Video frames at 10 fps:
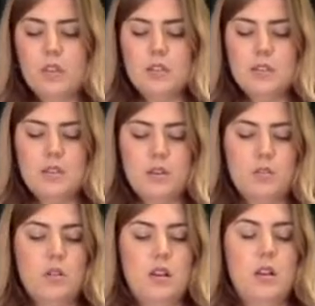
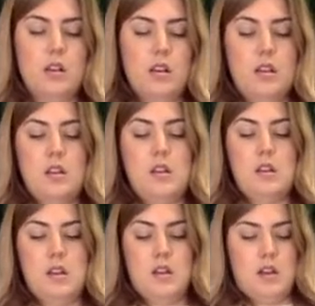So
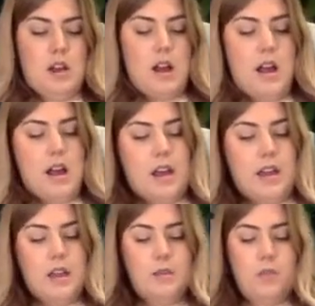I
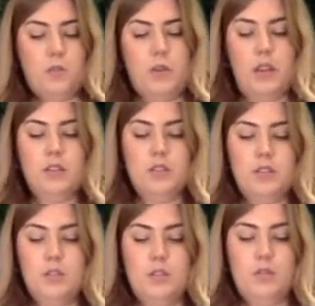am going
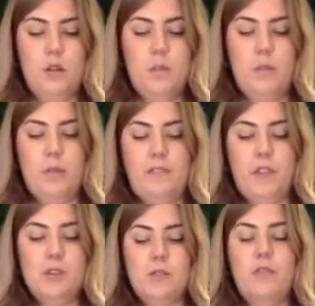to put my
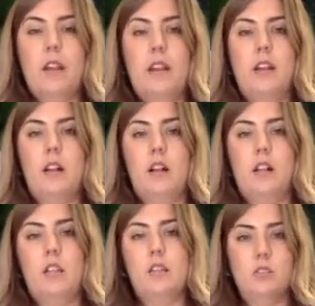first one right
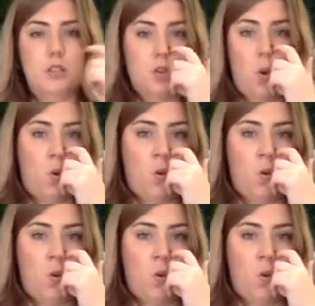here. There's just a hole